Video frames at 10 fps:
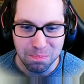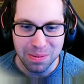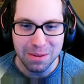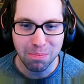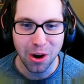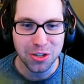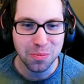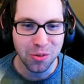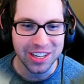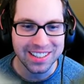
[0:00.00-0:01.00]
B
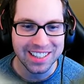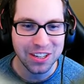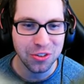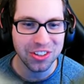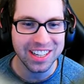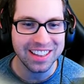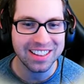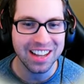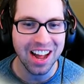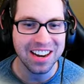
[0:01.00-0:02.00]
Free literally
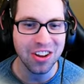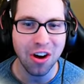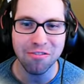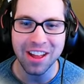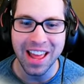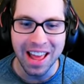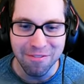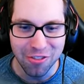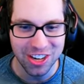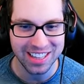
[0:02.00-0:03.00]
thought of
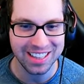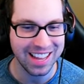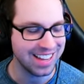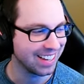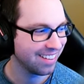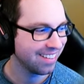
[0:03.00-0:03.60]
everything.